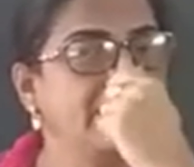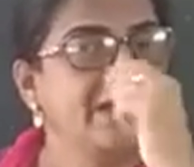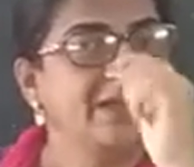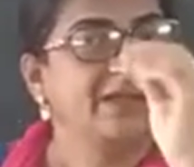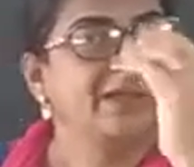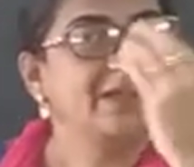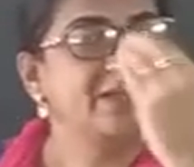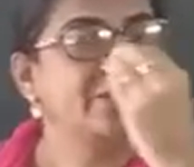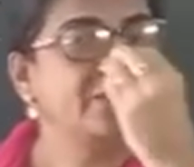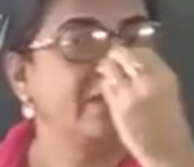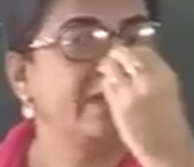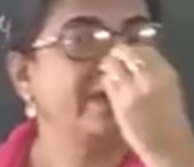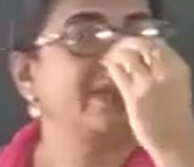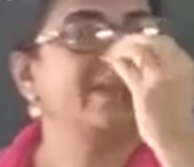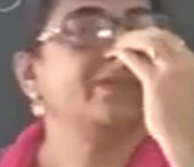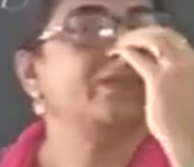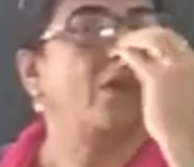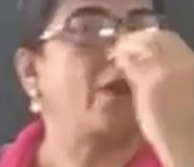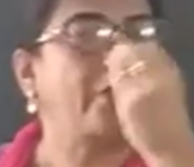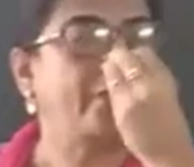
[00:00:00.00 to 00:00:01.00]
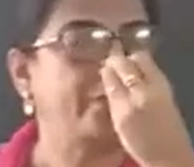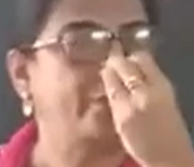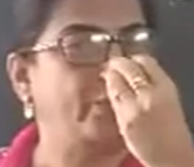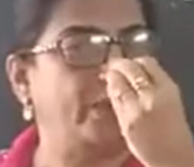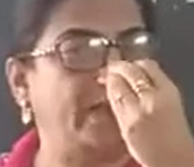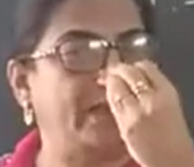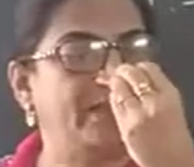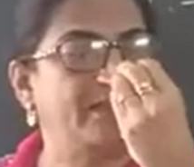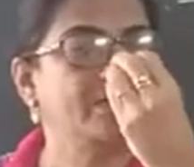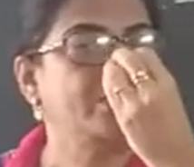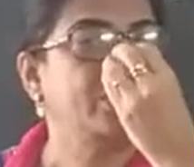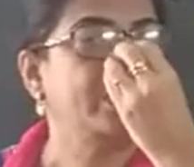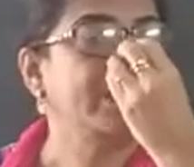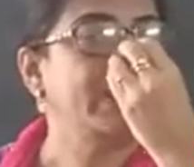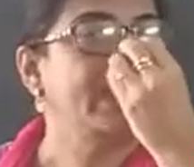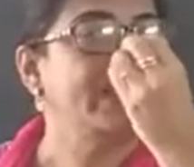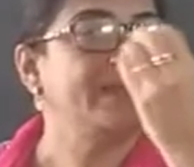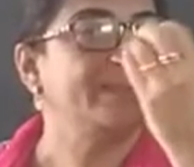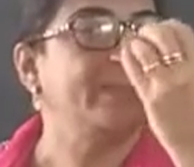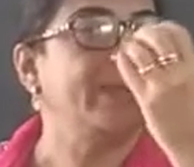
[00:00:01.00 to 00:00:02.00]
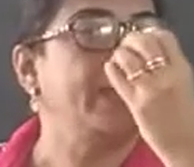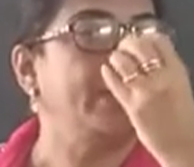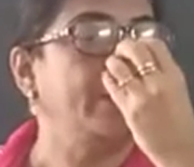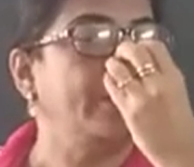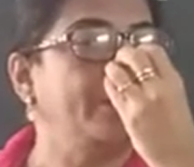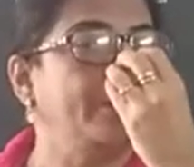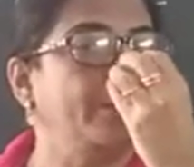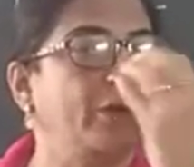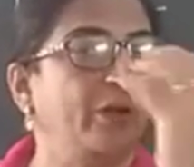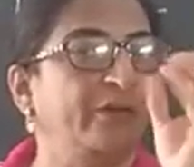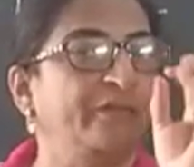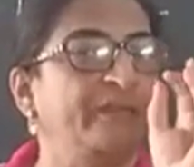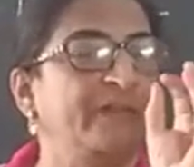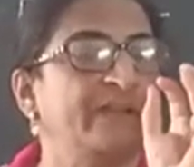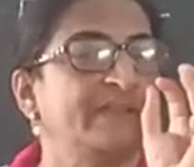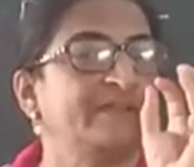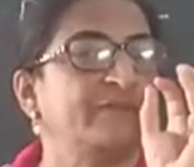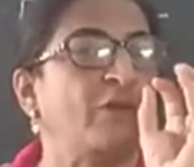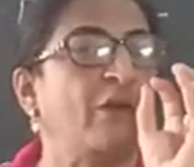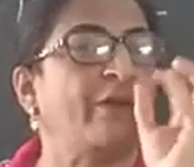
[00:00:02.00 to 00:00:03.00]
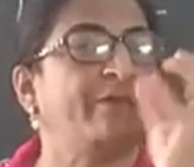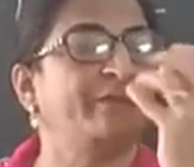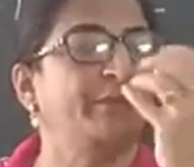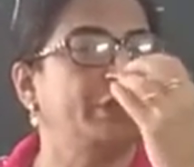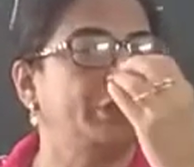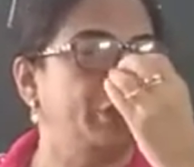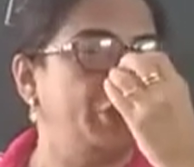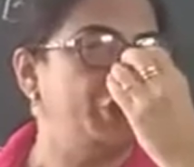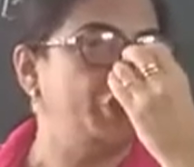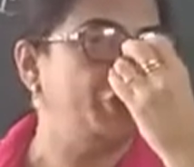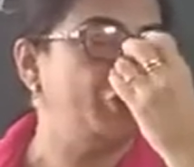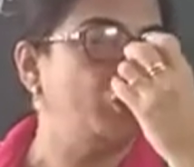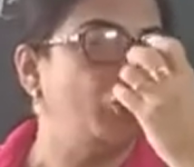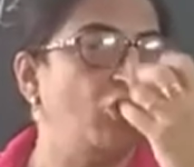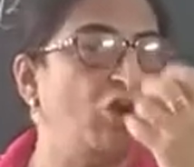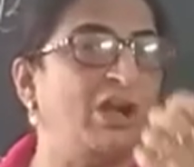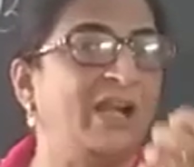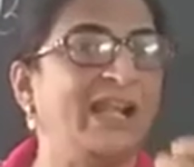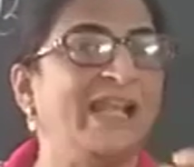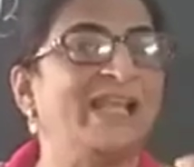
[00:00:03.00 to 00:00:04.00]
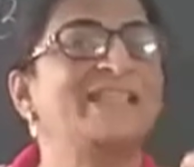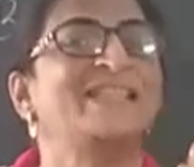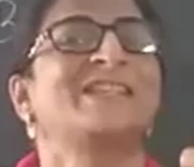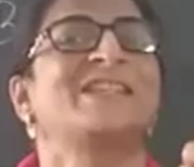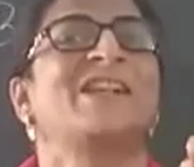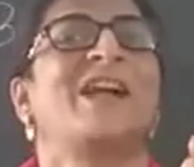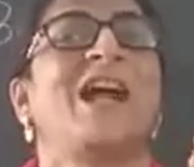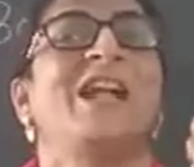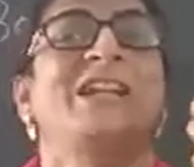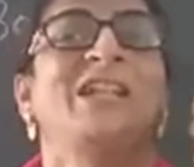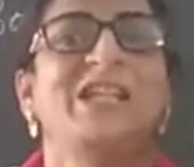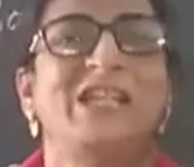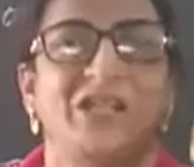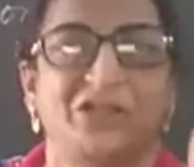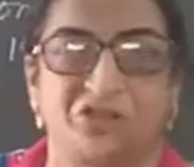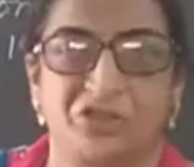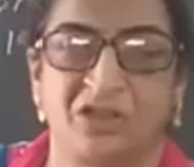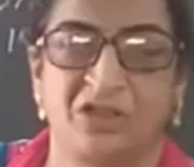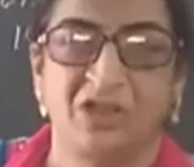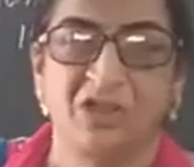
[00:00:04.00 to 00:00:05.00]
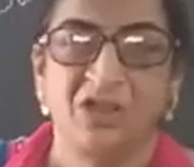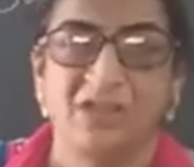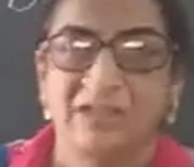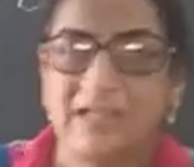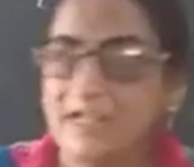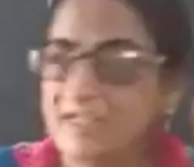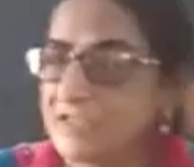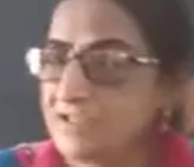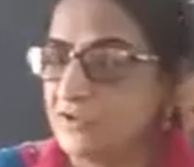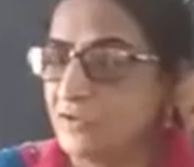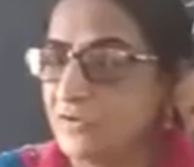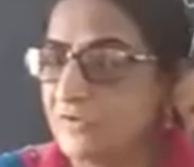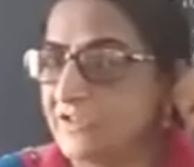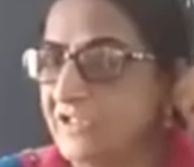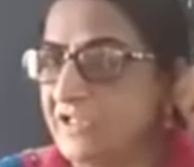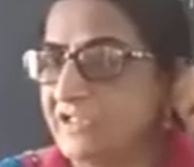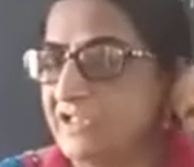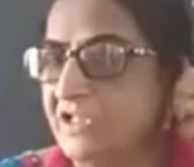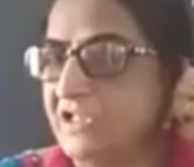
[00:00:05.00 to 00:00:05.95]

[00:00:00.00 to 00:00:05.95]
It is very soft one. So it is made up of a soft tissue called as cartilage. That's, you see the